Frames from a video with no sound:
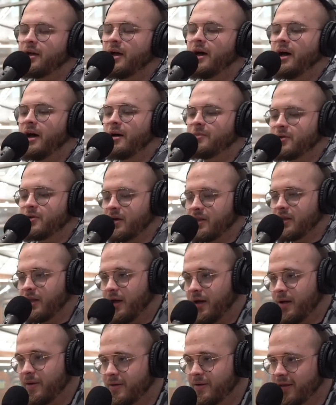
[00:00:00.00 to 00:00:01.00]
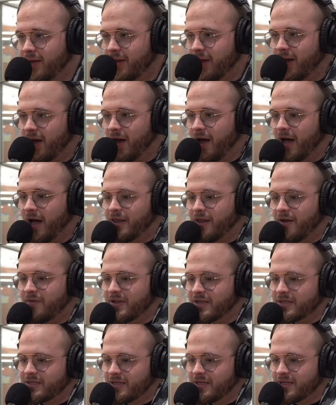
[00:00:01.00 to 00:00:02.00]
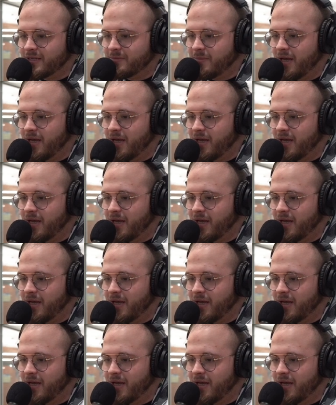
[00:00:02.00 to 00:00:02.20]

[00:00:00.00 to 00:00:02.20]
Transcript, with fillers: Alhamdulillah. I love to see this